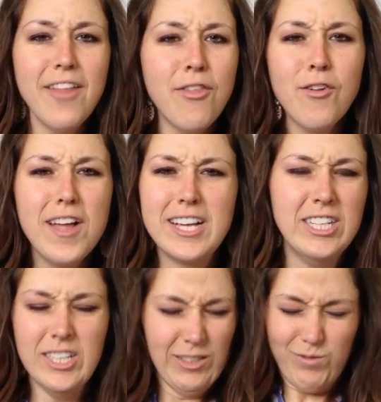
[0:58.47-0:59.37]
And then they're like,
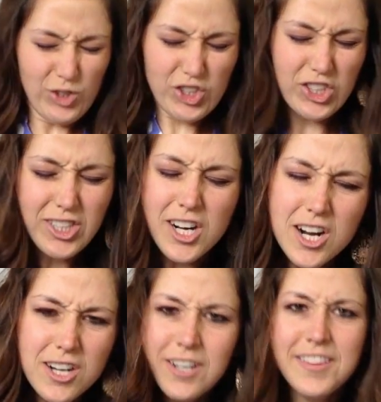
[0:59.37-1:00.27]

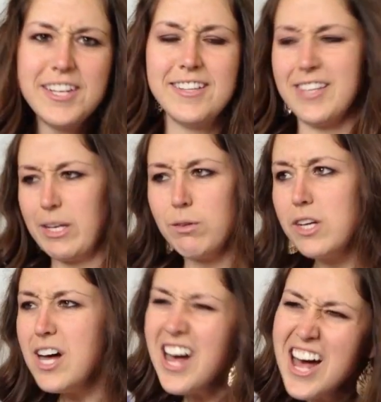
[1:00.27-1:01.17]
Grr! and then it's like,
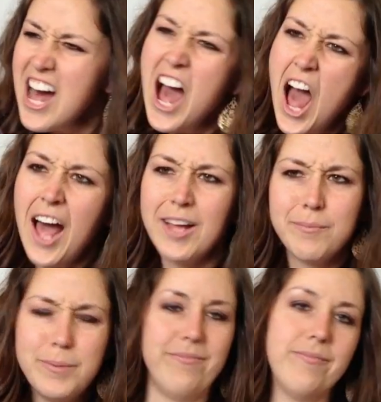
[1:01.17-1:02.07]
ah.
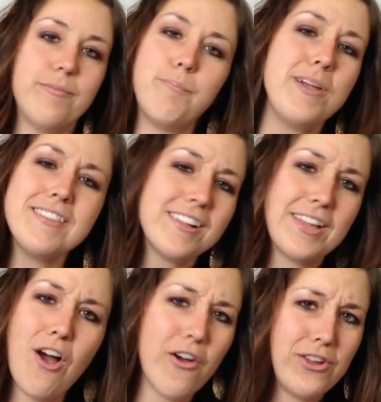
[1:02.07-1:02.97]
But
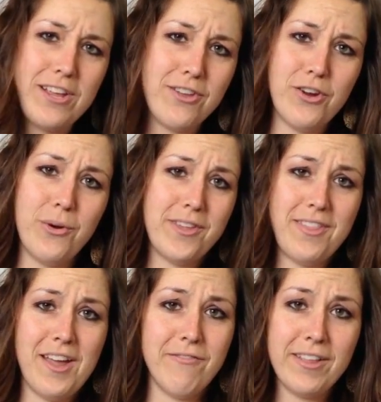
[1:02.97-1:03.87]
basically, all you need to know is that
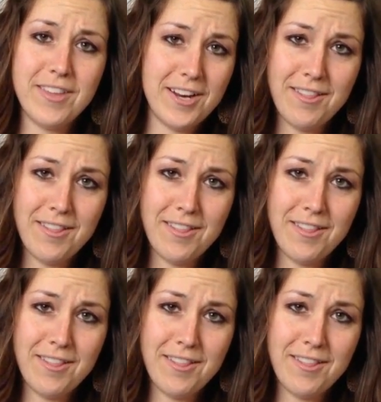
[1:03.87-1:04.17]
they invented it